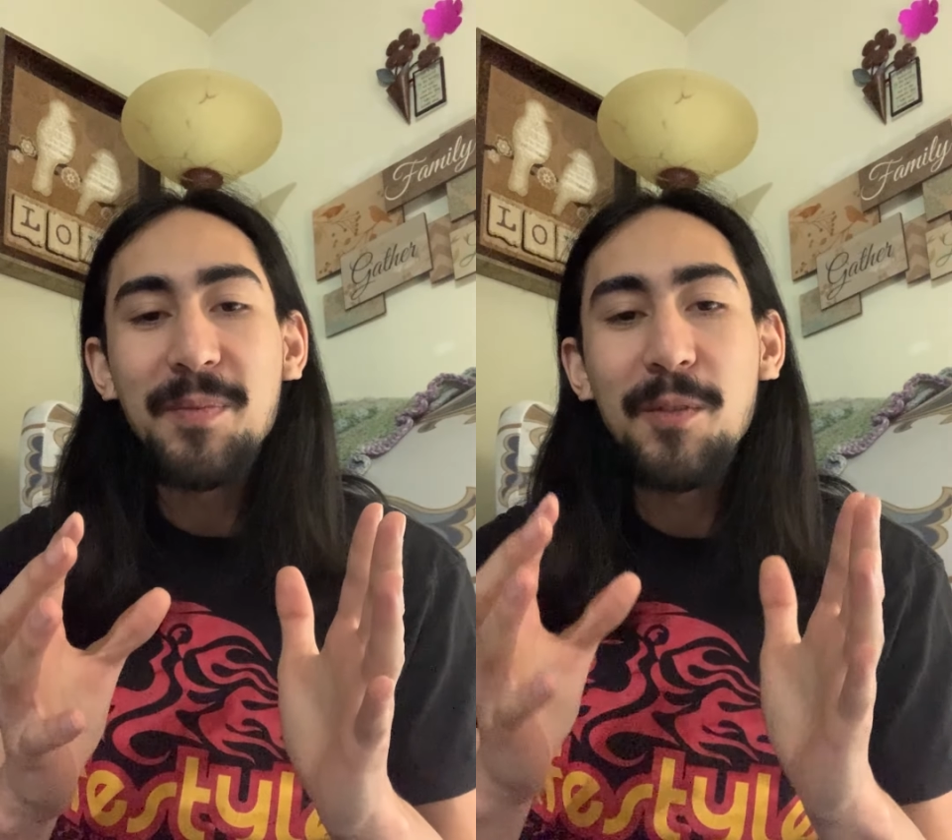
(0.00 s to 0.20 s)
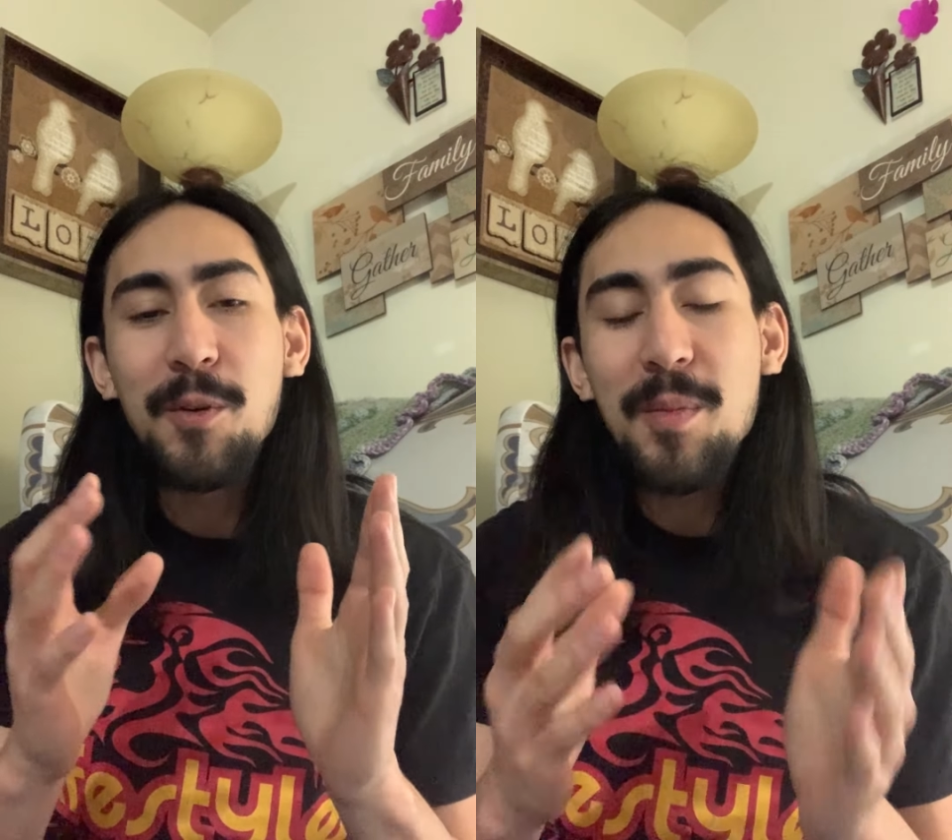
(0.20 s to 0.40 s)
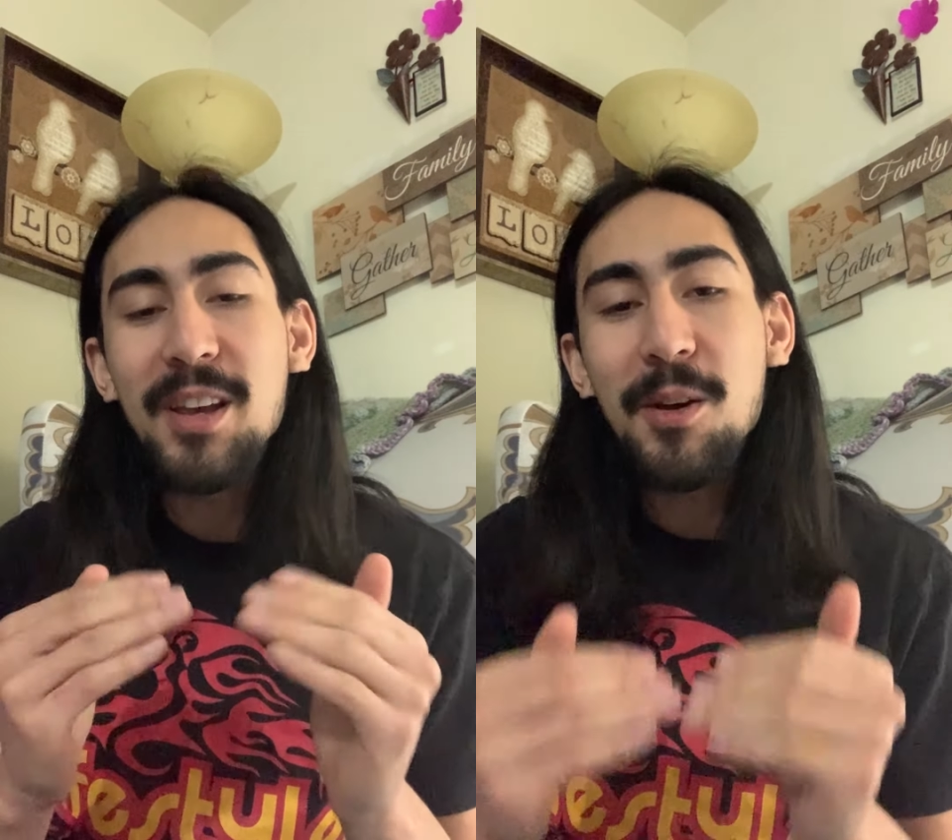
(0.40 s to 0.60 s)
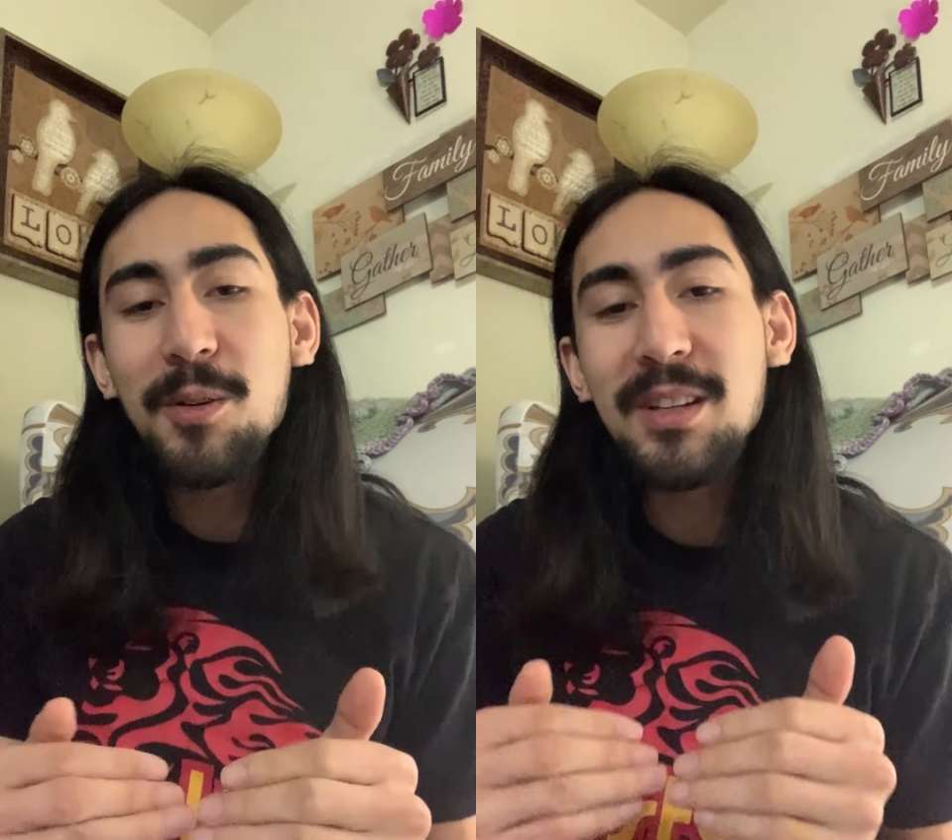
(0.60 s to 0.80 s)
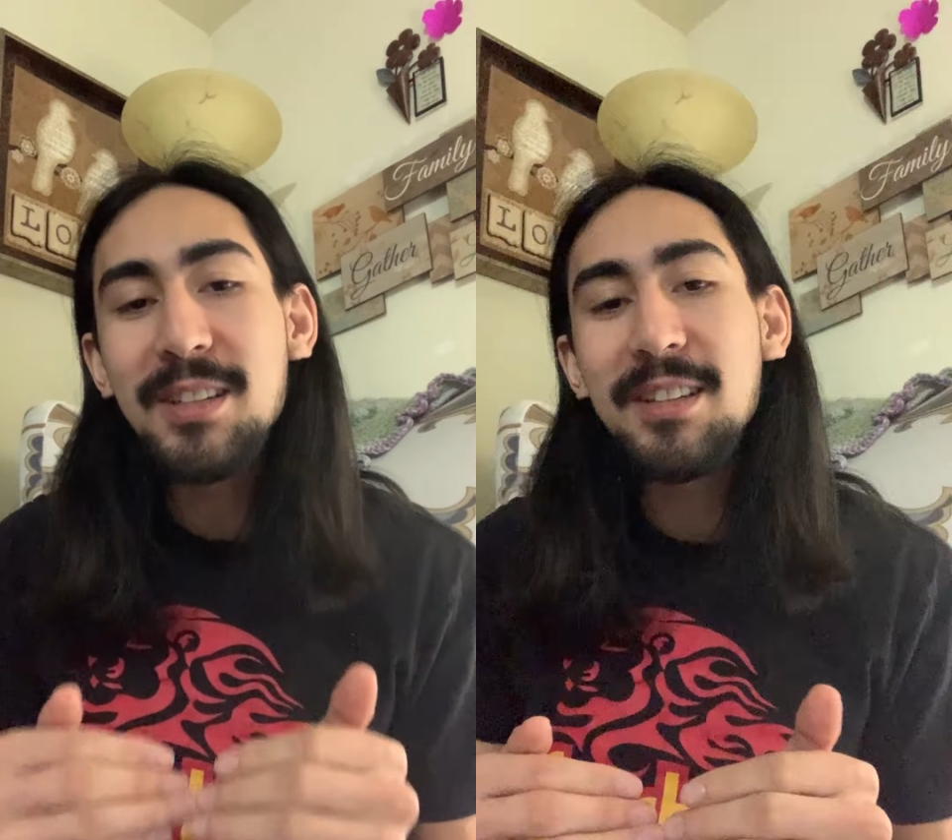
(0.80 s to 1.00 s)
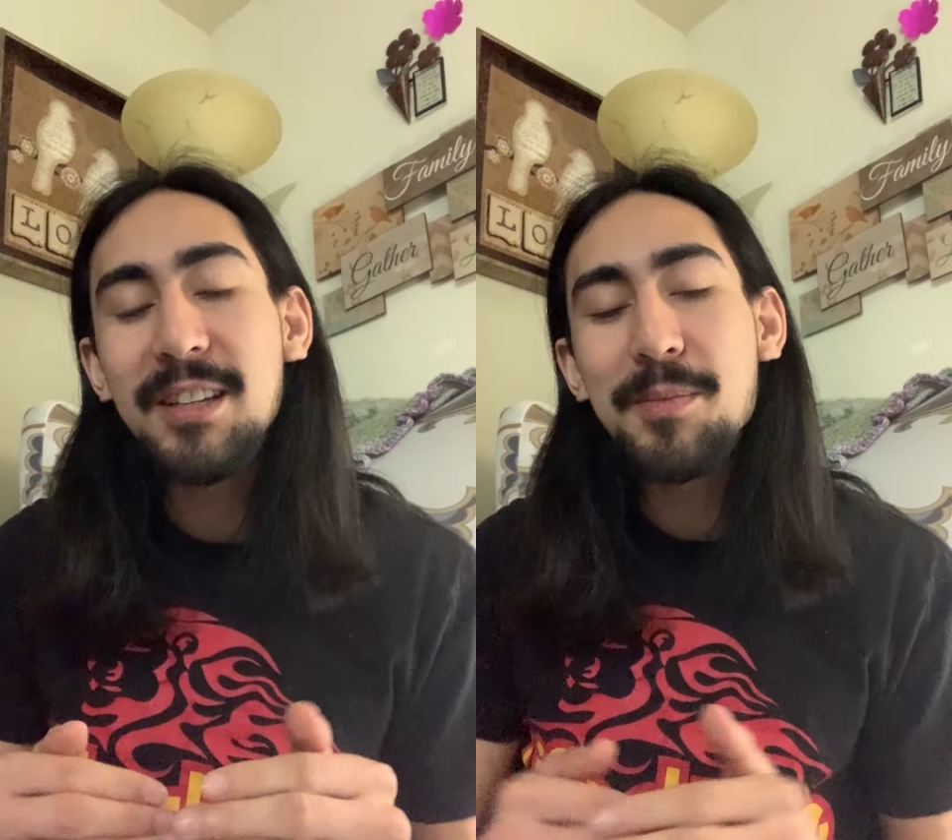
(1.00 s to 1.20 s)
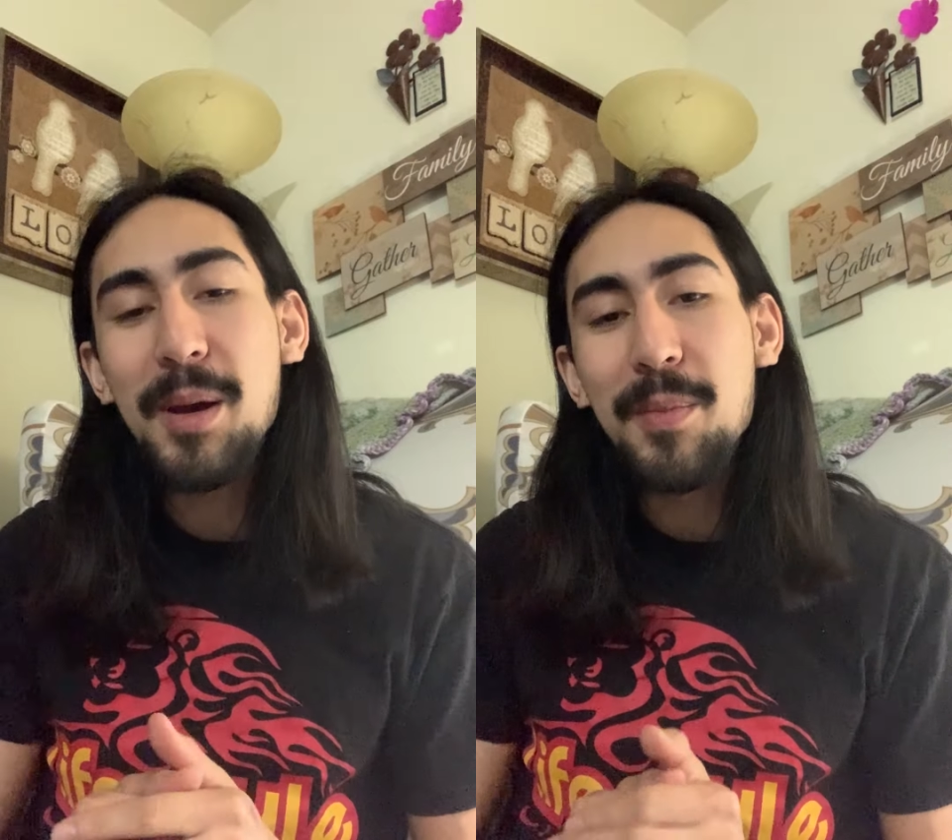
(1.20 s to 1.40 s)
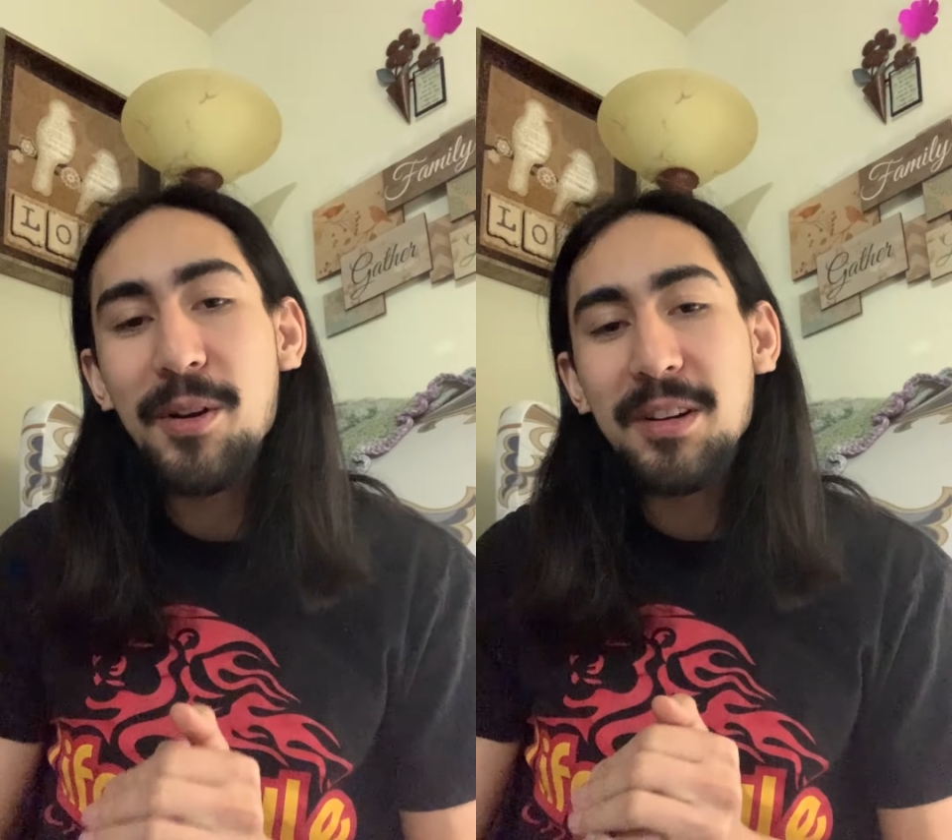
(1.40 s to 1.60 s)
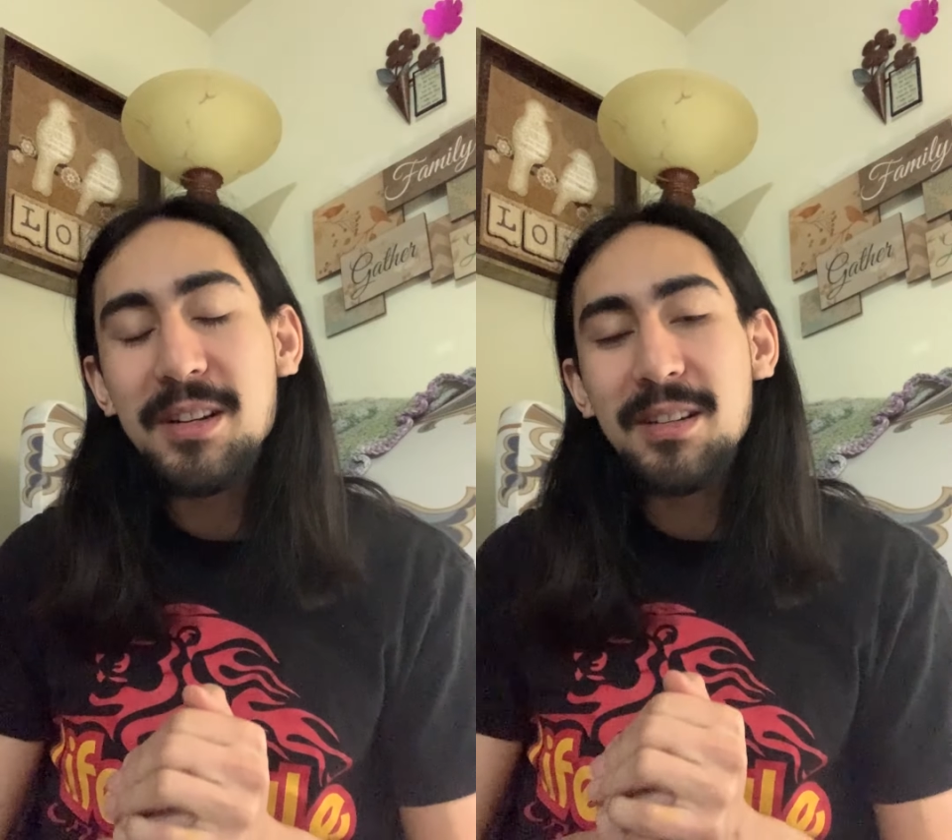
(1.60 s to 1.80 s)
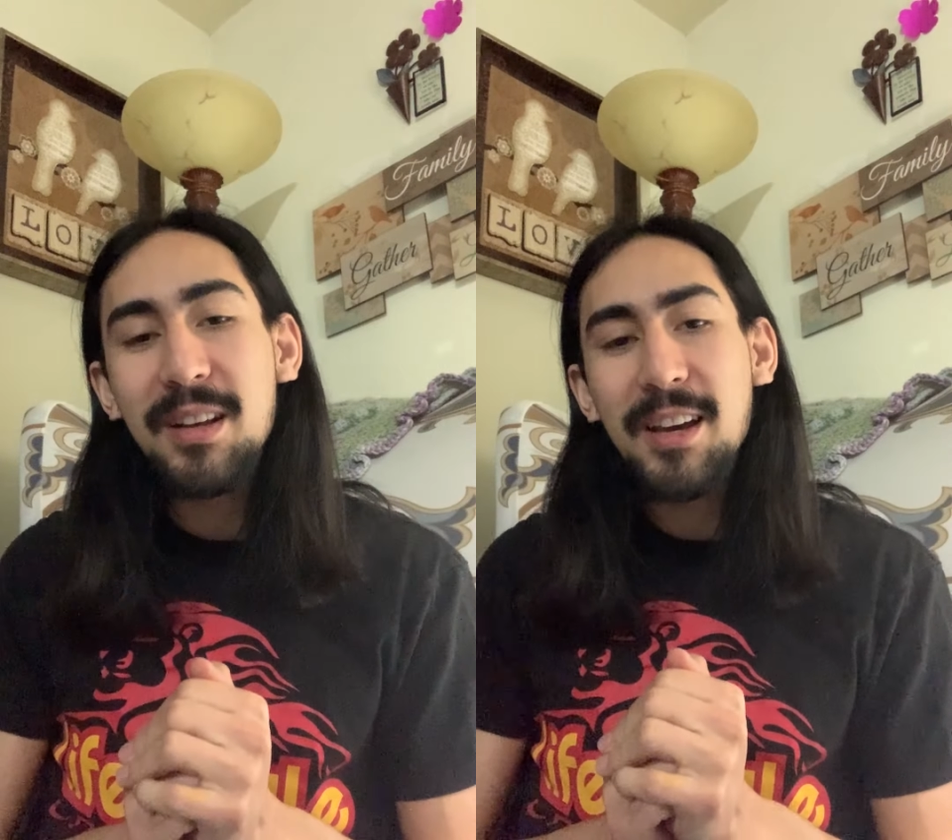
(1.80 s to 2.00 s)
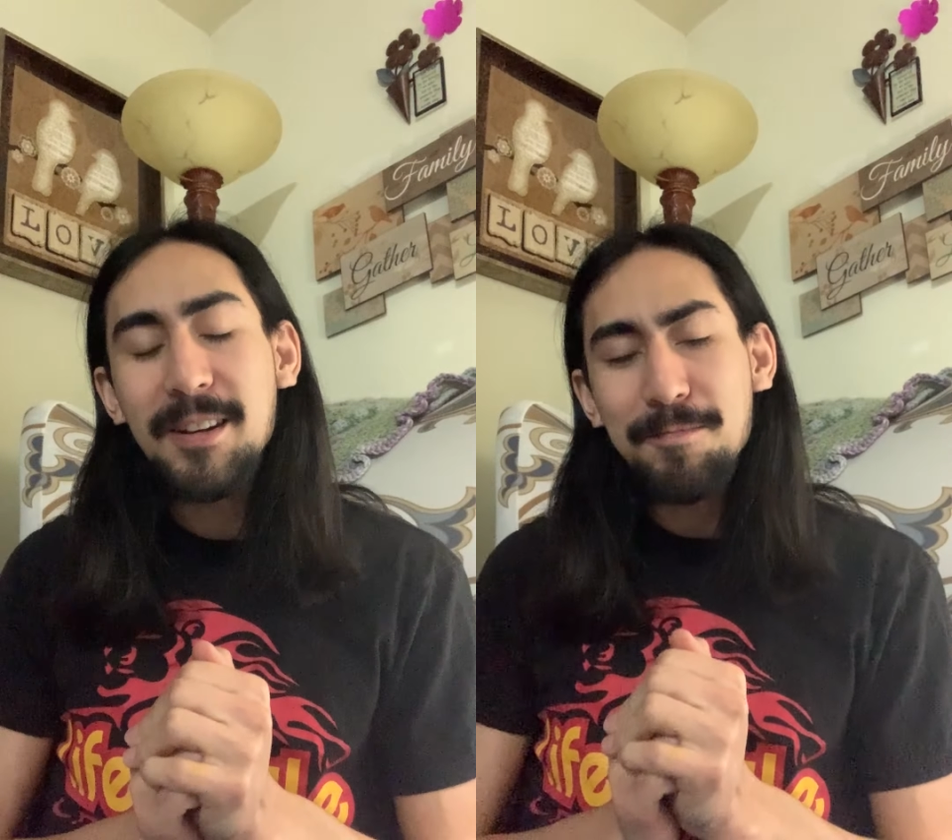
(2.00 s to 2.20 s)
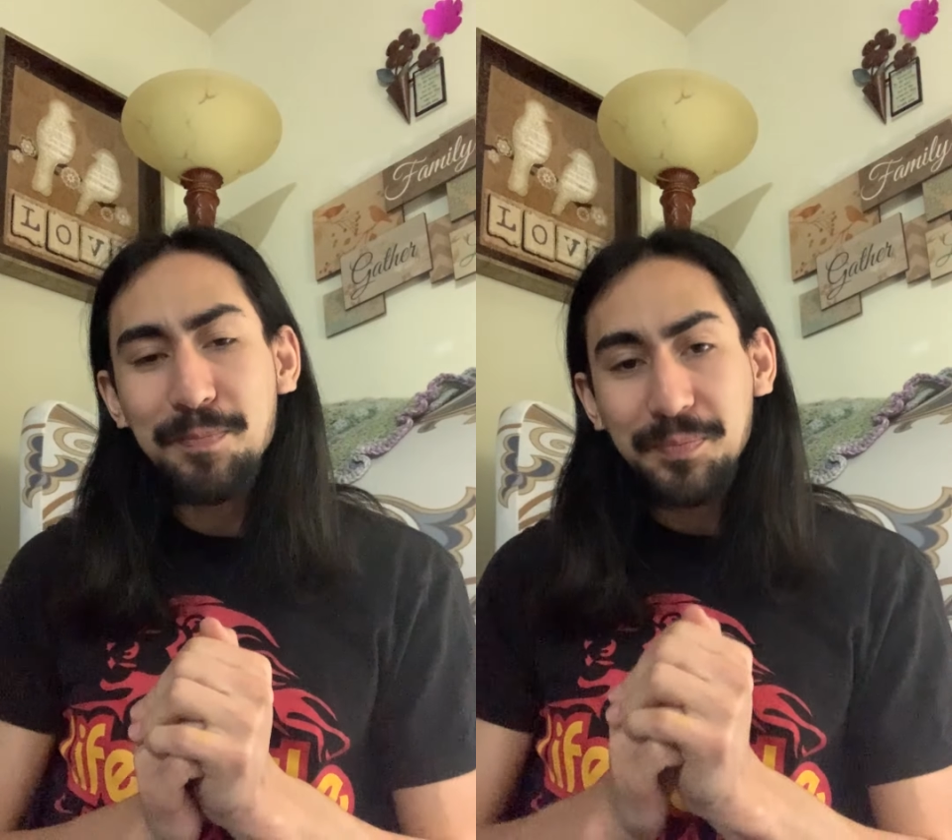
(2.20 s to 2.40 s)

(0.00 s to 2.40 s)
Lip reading: For my yoke is easy and my burden is light.